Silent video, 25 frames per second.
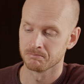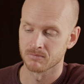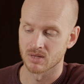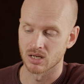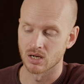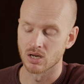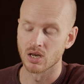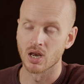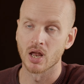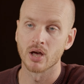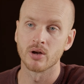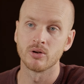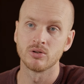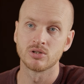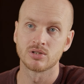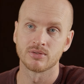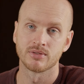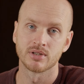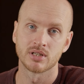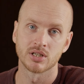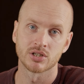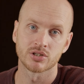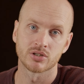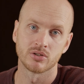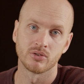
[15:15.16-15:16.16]
Loads of
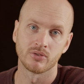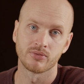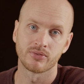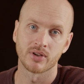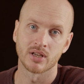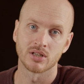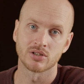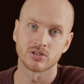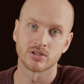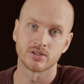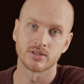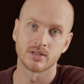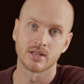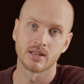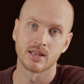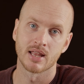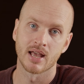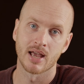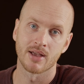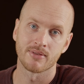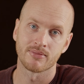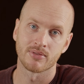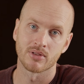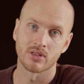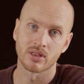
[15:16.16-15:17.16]
additional features in
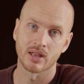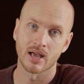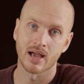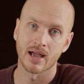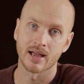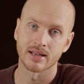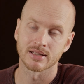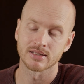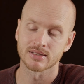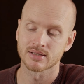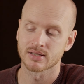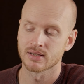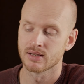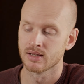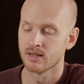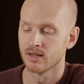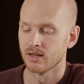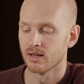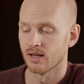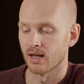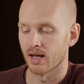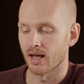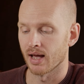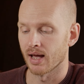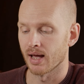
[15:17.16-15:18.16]
there for that.
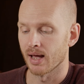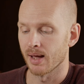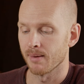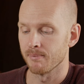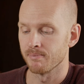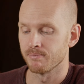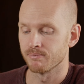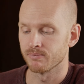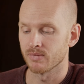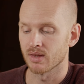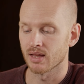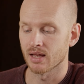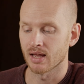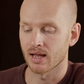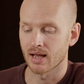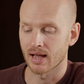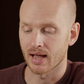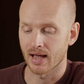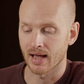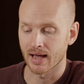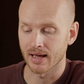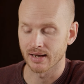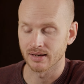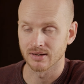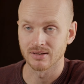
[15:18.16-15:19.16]

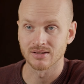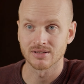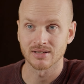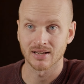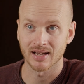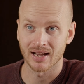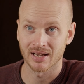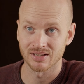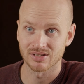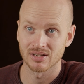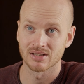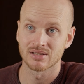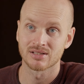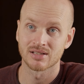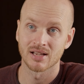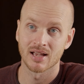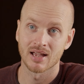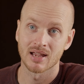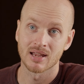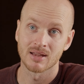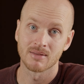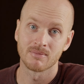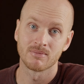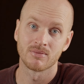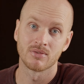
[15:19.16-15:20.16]
And as I
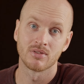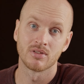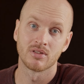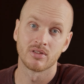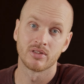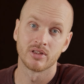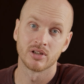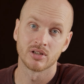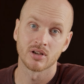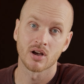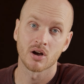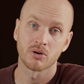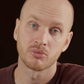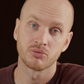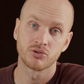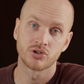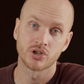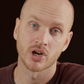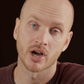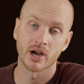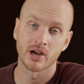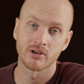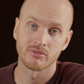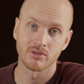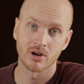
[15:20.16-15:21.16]
say, the whole
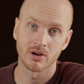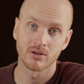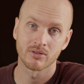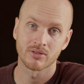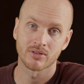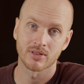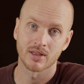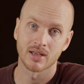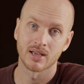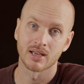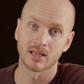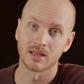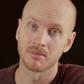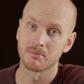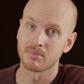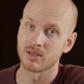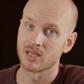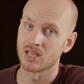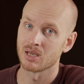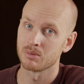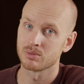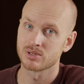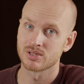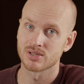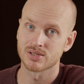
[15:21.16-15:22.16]
gyro thing and
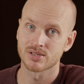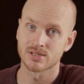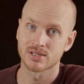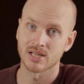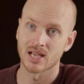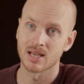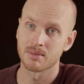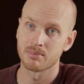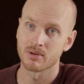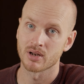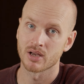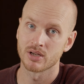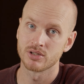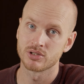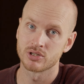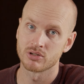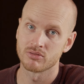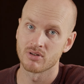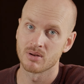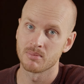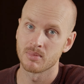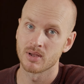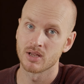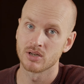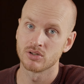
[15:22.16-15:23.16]
being able to stabilize
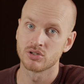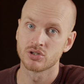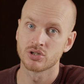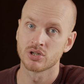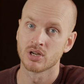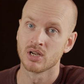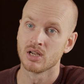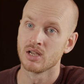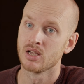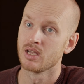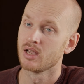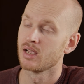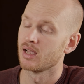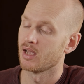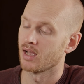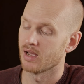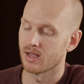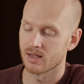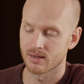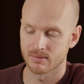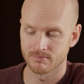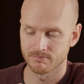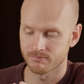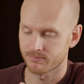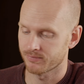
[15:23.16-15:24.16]
your image,
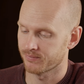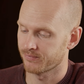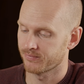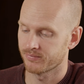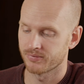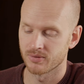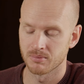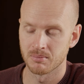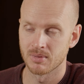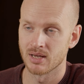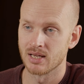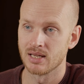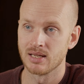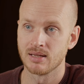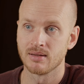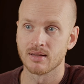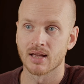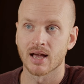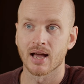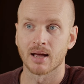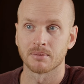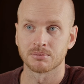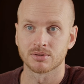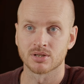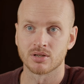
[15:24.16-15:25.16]
for me,
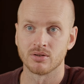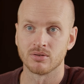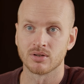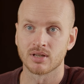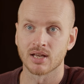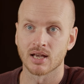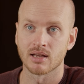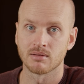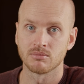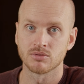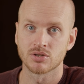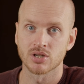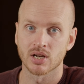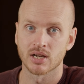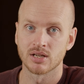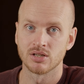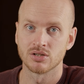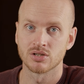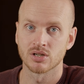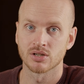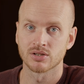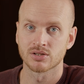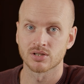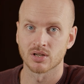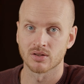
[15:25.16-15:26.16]
absolute game
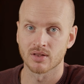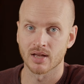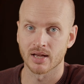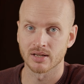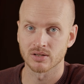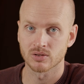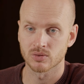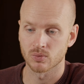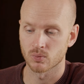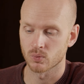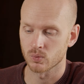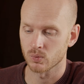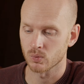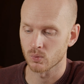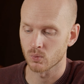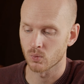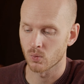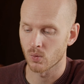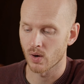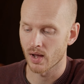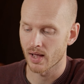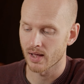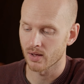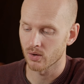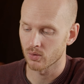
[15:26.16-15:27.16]
changer. So that's
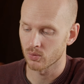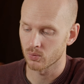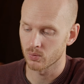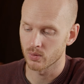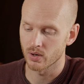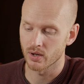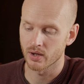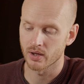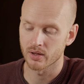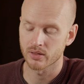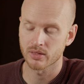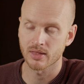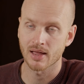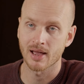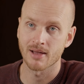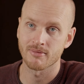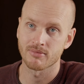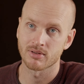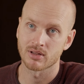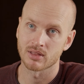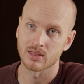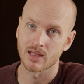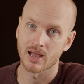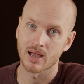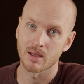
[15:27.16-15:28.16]
well worth
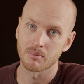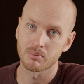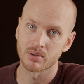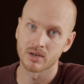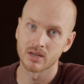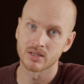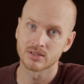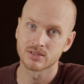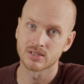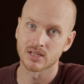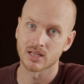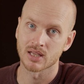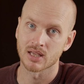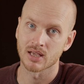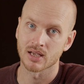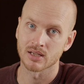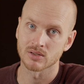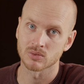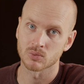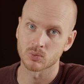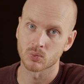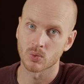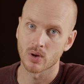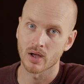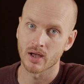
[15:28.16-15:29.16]
having that ability
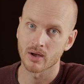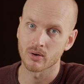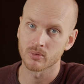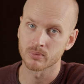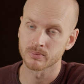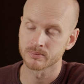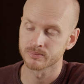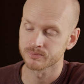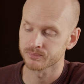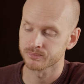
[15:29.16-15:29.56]
as well.